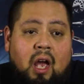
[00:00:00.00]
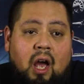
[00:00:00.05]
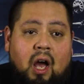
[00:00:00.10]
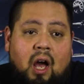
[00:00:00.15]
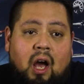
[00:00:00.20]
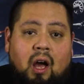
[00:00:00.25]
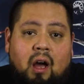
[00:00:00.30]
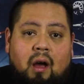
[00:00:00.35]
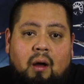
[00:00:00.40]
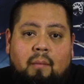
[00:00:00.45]

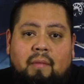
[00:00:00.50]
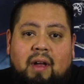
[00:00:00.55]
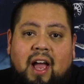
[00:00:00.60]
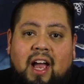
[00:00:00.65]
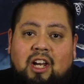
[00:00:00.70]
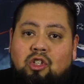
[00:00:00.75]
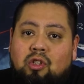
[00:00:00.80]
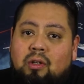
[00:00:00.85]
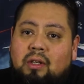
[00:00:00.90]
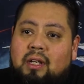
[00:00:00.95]
Um,
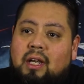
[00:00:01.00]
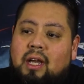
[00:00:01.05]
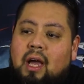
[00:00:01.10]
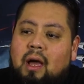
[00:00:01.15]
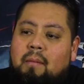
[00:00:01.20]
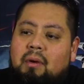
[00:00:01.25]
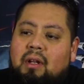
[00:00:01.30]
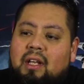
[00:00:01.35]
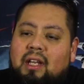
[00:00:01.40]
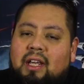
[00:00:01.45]
actually,
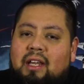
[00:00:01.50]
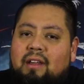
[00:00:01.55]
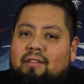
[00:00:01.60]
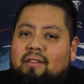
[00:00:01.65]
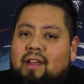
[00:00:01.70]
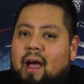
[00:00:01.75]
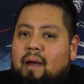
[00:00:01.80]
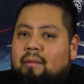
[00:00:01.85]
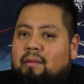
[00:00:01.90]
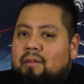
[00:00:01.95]
I believe
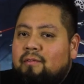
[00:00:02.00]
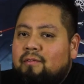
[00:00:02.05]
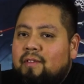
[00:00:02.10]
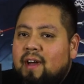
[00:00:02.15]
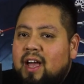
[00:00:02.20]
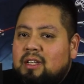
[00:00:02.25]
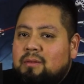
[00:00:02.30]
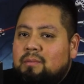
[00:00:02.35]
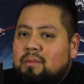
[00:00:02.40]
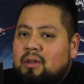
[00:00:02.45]
Captain
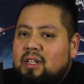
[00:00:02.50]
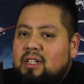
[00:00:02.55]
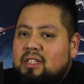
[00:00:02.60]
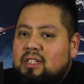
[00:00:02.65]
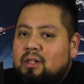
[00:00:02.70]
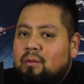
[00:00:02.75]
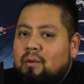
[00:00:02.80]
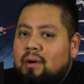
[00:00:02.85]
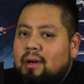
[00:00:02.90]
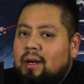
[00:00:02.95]
Phasma is
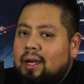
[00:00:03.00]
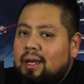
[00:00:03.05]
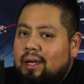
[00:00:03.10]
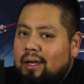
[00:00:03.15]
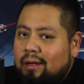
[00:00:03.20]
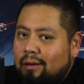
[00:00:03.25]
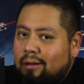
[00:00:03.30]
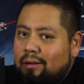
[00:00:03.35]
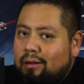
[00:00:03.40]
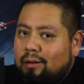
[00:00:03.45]
the one that
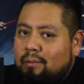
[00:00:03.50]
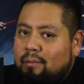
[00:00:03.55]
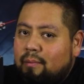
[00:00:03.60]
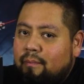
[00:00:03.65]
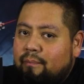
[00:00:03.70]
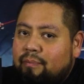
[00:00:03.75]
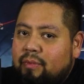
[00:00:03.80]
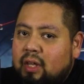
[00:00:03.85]
killed him